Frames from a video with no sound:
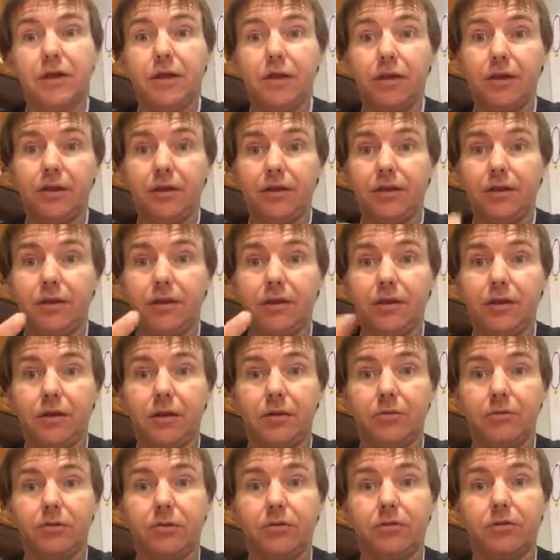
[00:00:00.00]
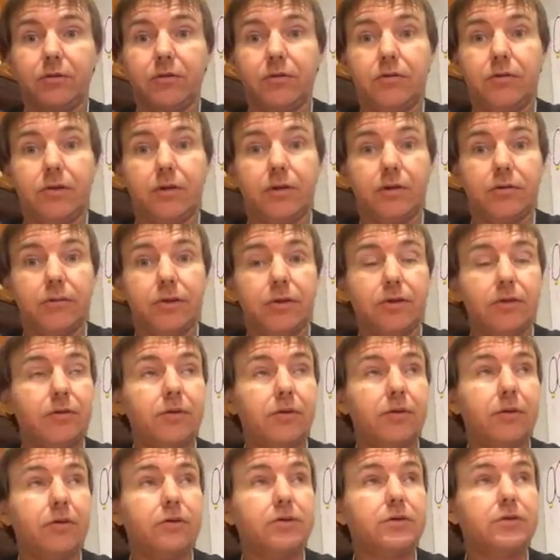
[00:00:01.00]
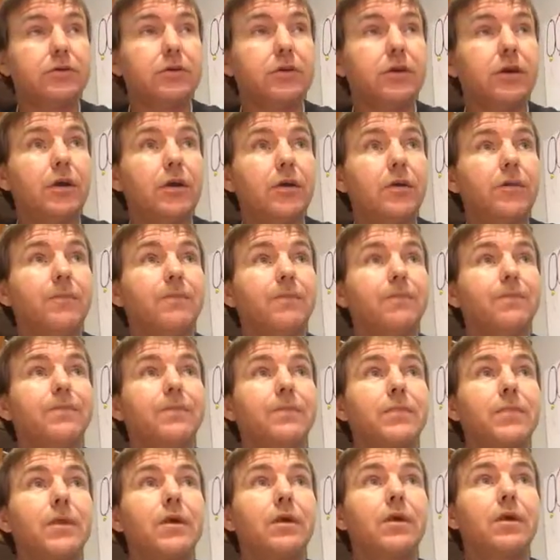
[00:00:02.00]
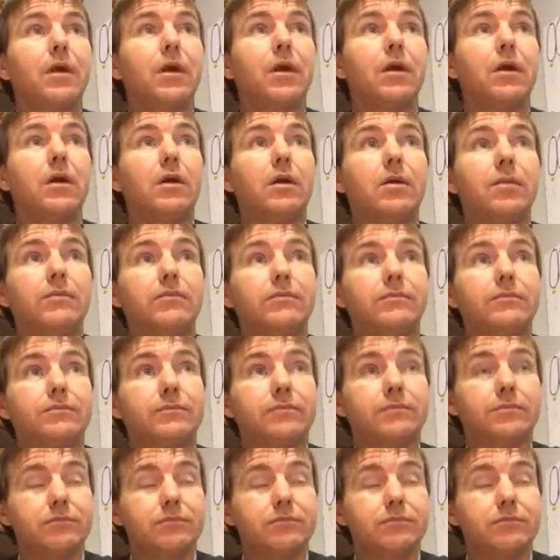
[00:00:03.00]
and I'm going to go ahead and recommend the hooks. Um,